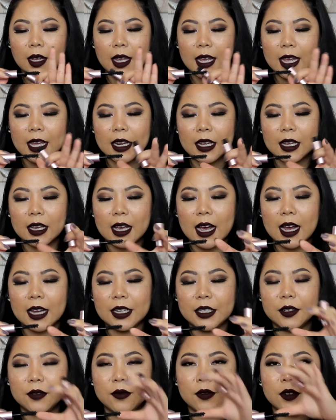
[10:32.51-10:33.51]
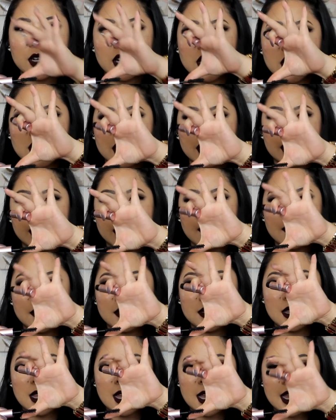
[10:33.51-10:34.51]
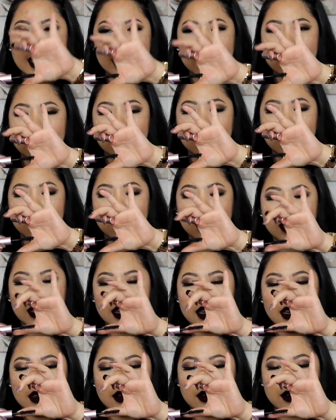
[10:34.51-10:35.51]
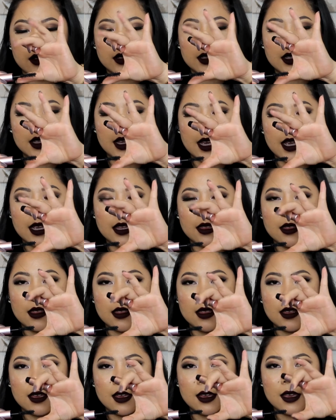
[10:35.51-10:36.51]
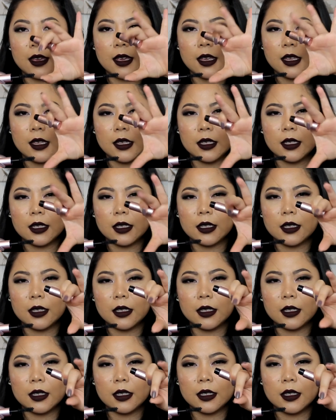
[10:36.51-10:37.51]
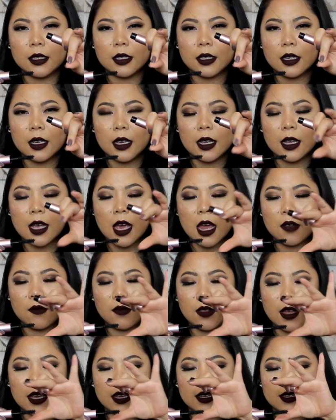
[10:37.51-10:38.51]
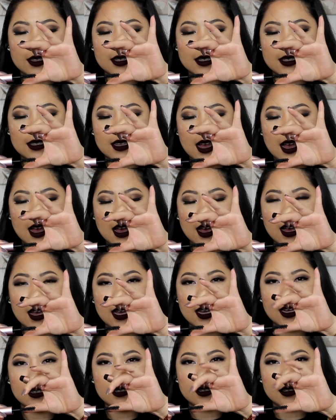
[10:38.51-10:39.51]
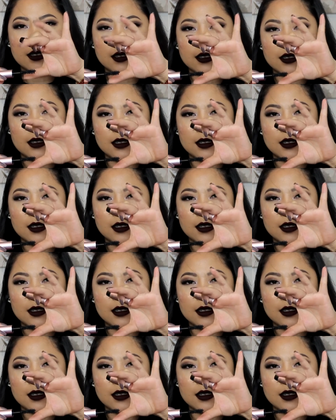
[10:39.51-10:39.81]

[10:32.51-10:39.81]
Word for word: And it kind of curves like, it goes like this. Kind of like a sine,